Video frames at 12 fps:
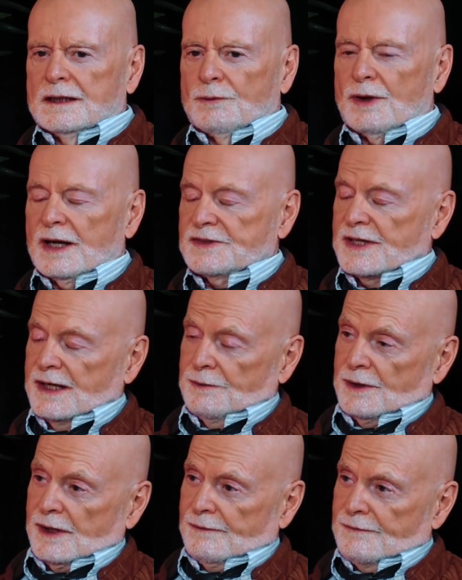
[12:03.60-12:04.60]
Well, I'll tell you
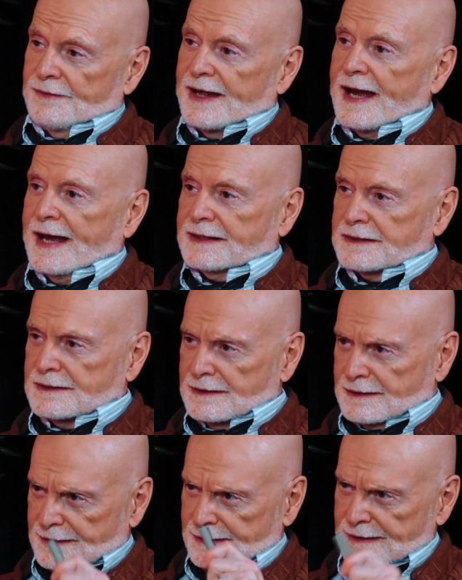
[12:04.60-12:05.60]
what, that
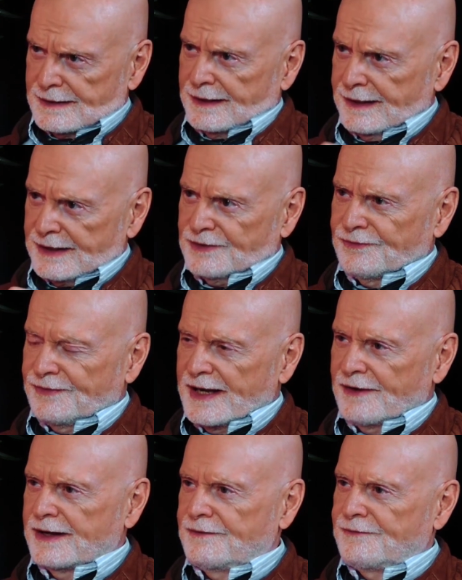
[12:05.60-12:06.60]
is
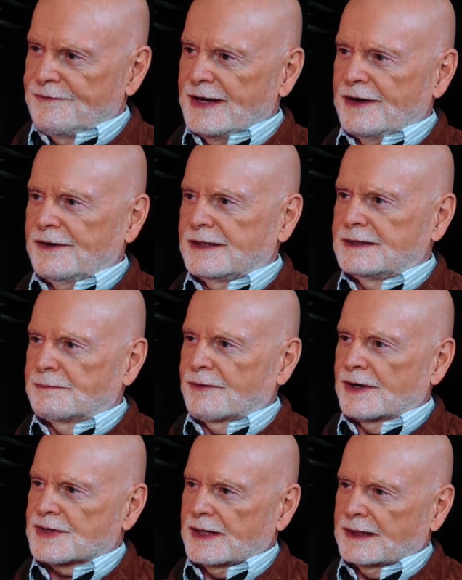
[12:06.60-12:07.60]
very, very
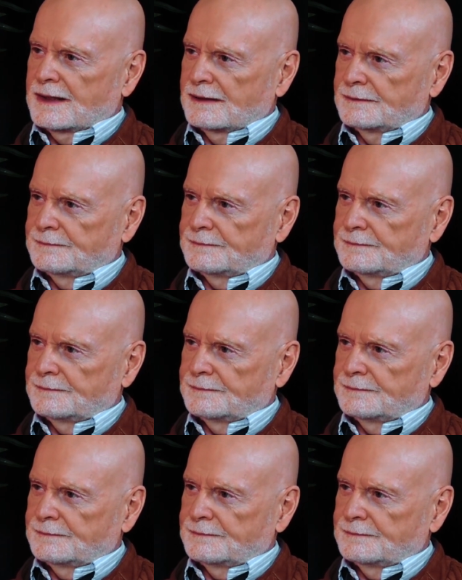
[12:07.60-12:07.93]
depressing.